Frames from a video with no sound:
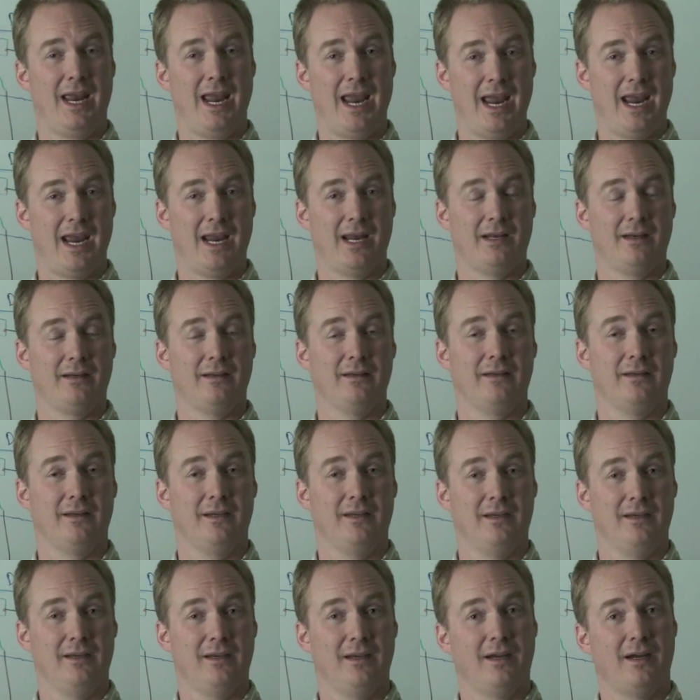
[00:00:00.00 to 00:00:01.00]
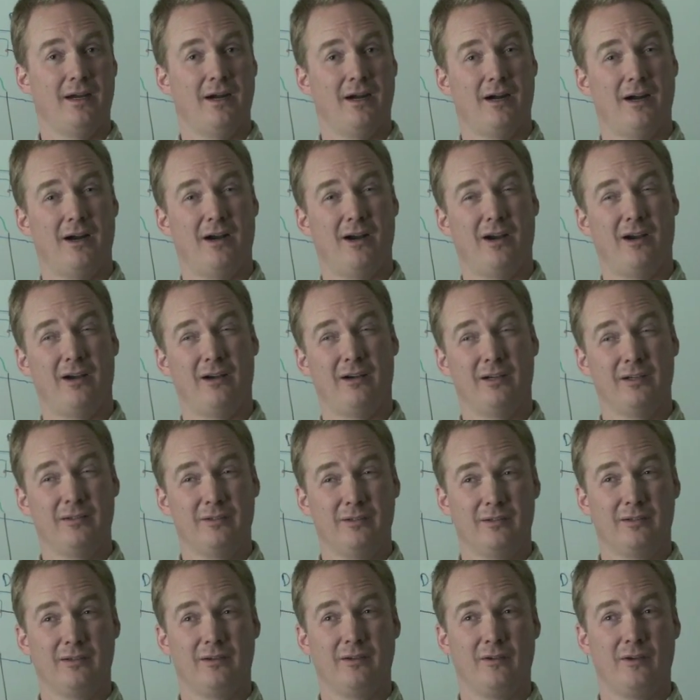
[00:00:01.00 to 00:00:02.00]
and are
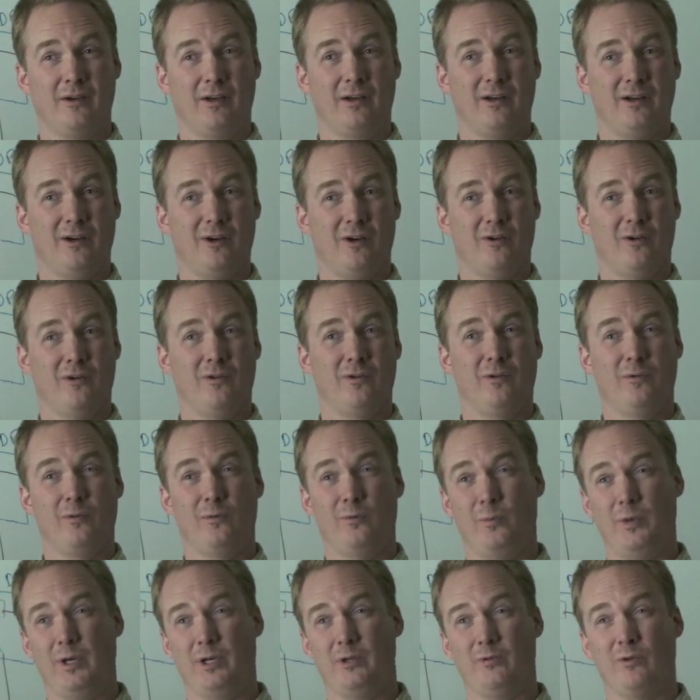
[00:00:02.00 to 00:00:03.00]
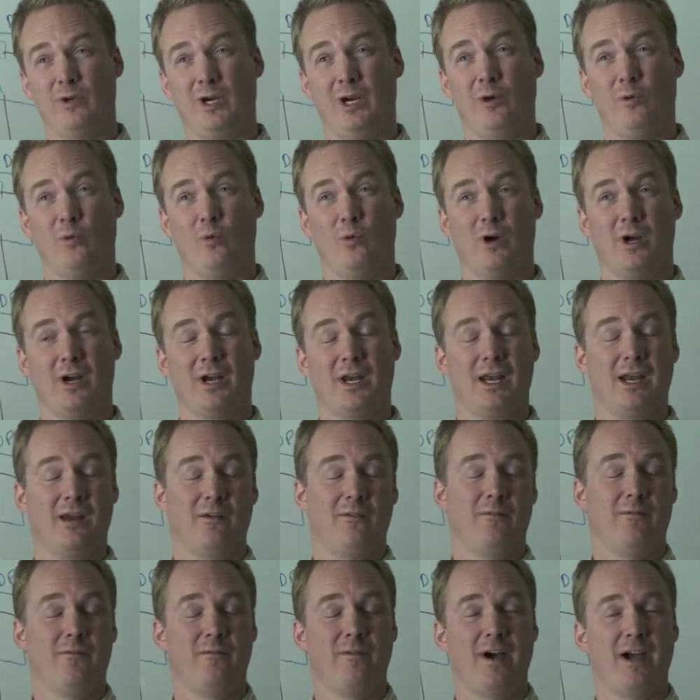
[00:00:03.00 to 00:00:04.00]
between 1
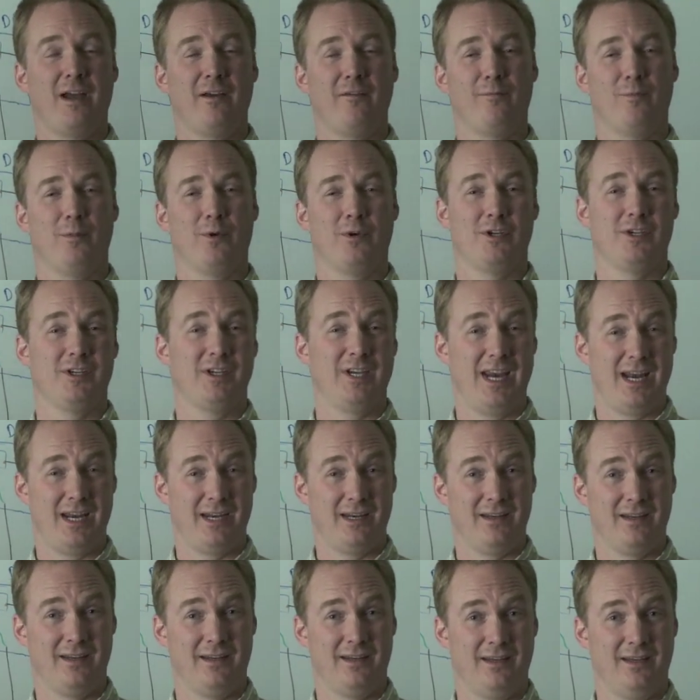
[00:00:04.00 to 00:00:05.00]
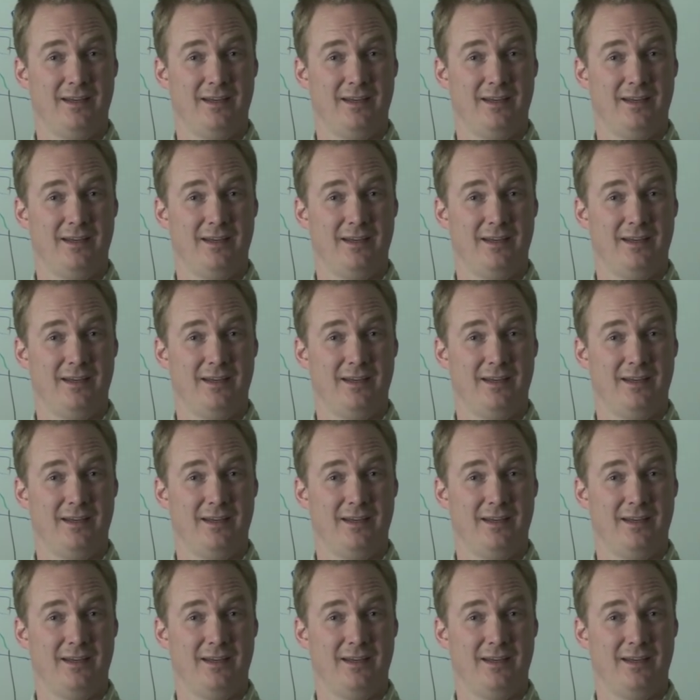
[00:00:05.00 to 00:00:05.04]
and 5%